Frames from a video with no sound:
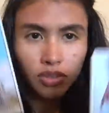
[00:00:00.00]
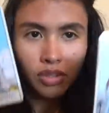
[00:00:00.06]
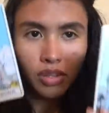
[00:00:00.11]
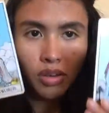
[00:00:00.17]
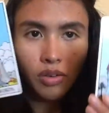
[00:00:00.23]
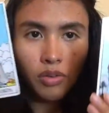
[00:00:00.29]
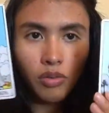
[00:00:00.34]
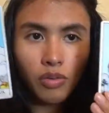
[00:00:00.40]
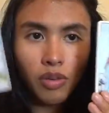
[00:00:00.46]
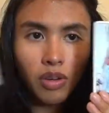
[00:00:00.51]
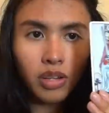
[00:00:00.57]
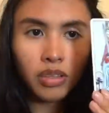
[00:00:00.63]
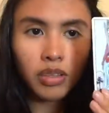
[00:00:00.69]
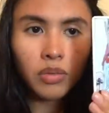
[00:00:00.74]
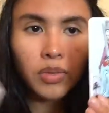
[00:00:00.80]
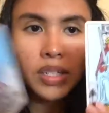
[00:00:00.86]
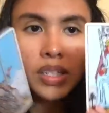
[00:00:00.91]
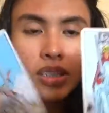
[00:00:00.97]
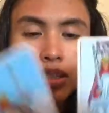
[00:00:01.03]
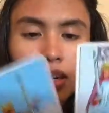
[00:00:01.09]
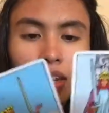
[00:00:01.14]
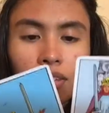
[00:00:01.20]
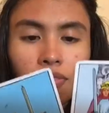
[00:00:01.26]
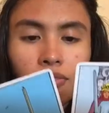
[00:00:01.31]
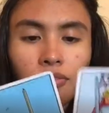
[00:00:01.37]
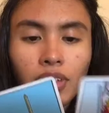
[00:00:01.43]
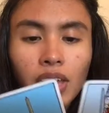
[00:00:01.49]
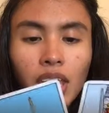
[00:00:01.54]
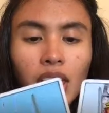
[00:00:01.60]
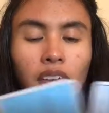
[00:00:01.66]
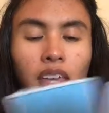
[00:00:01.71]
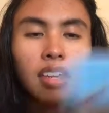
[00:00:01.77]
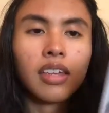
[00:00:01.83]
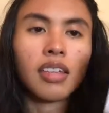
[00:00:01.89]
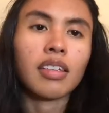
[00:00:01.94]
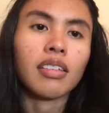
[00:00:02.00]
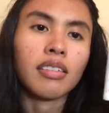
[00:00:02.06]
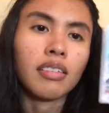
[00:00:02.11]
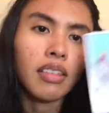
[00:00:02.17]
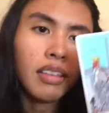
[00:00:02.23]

So the reason I get